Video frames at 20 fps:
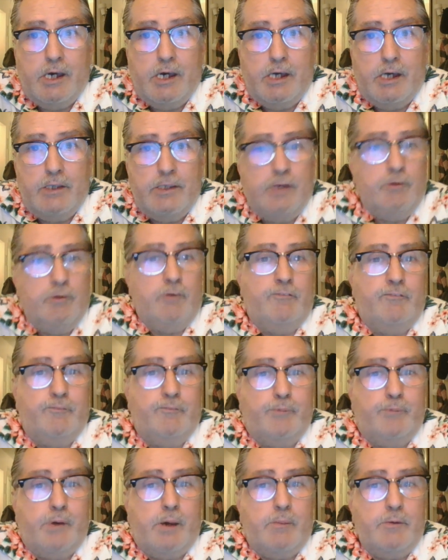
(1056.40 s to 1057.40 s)
They would
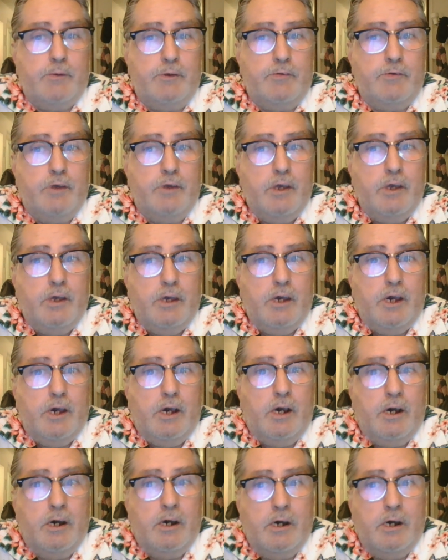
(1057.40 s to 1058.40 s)
probably
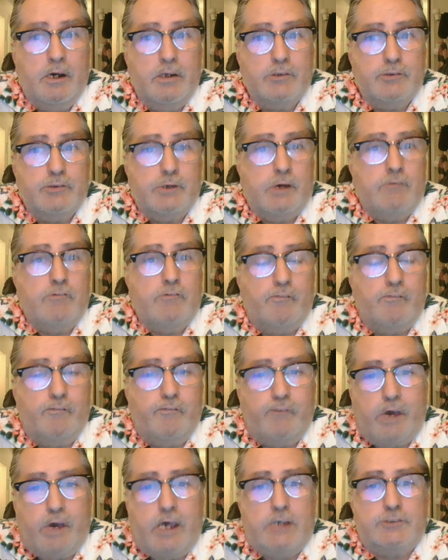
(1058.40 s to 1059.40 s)
travel
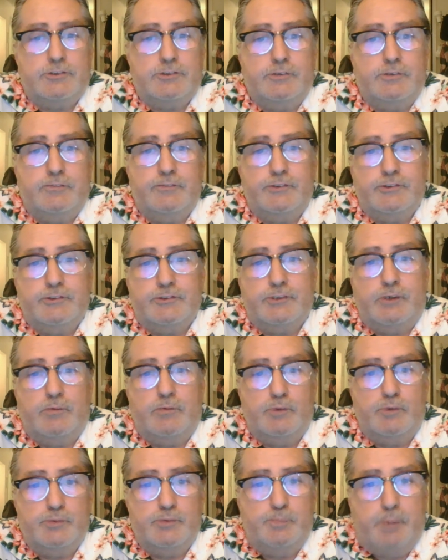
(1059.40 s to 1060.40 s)
faster if the sun
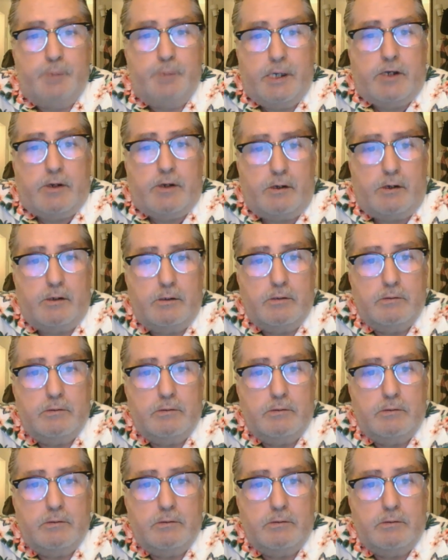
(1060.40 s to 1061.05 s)
was bigger,